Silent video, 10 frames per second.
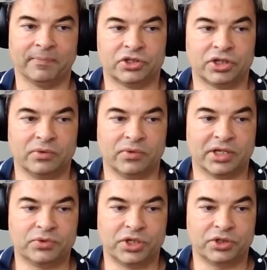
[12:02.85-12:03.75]
So
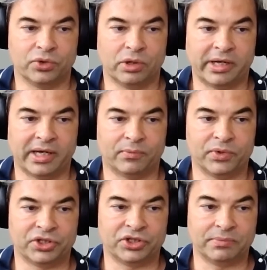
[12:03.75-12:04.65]
that's what it's all about with
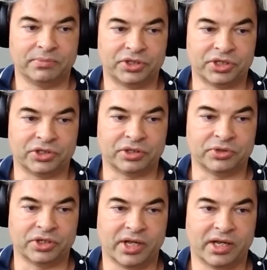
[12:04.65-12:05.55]
the SIM
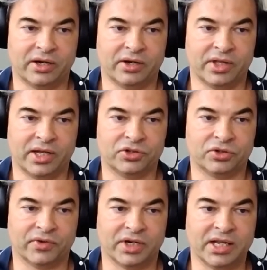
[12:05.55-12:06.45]
systems, and they're sort
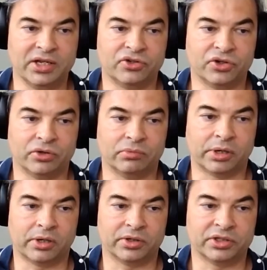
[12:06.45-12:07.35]
of an integral
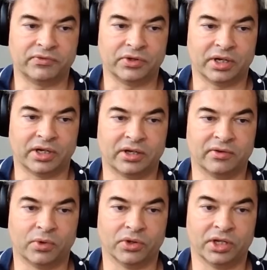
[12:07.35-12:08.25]
part, if you like,
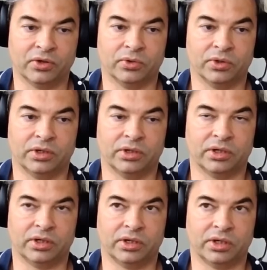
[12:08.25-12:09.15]
of what they call
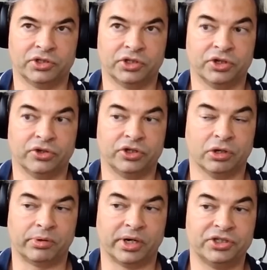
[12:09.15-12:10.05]
a security
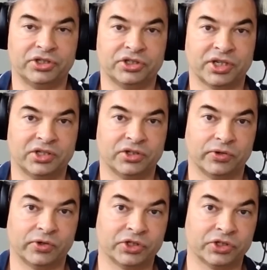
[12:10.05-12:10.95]
operations center
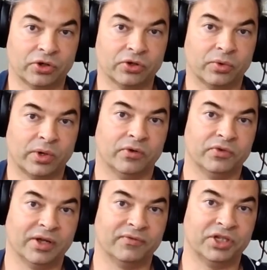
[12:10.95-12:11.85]
or a SOC. Quite
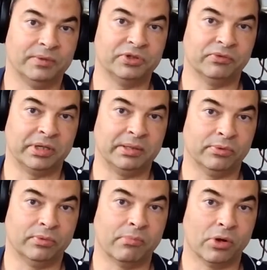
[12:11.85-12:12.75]
often you have teams of
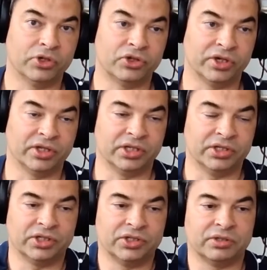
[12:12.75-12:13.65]
people monitoring
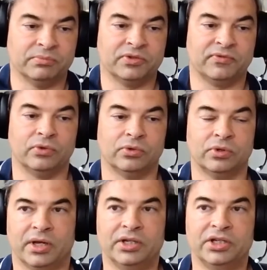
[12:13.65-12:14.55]
these systems for
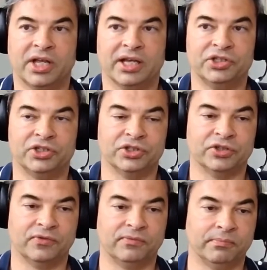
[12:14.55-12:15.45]
indications
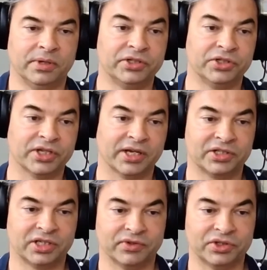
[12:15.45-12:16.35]
of malicious
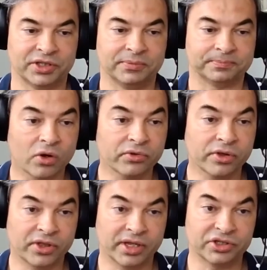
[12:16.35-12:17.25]
activity. Other
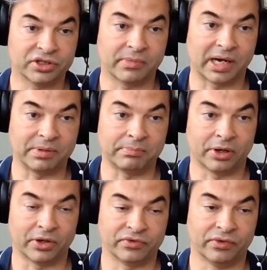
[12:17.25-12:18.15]
things that might be
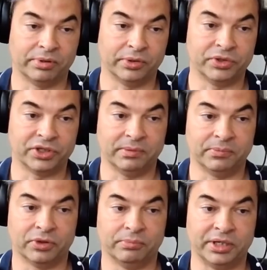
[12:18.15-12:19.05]
part of a blue team
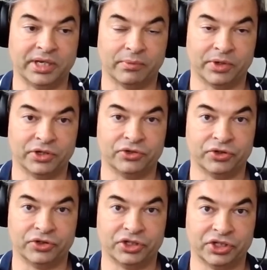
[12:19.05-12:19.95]
could be network
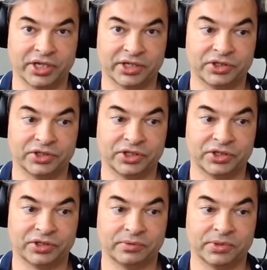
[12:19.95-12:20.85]
intrusion detection
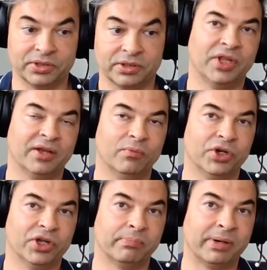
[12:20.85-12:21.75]
systems. They can work
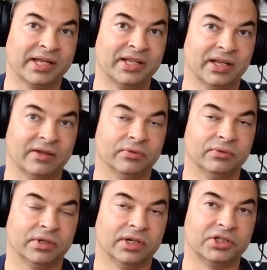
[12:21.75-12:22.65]
at the packet level
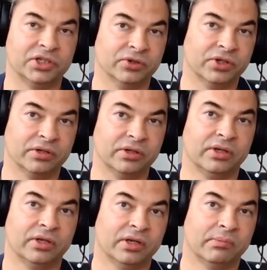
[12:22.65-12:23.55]
and actually look at
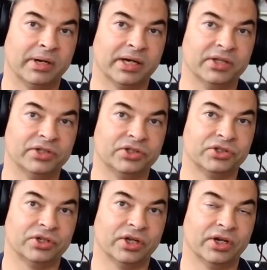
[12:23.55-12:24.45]
packets
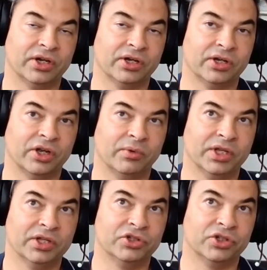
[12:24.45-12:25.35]
going
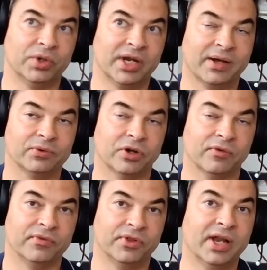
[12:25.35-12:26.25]
into and out of
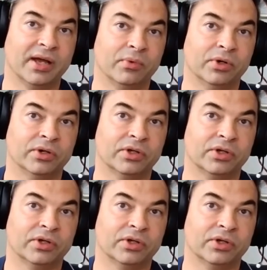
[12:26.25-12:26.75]
the network.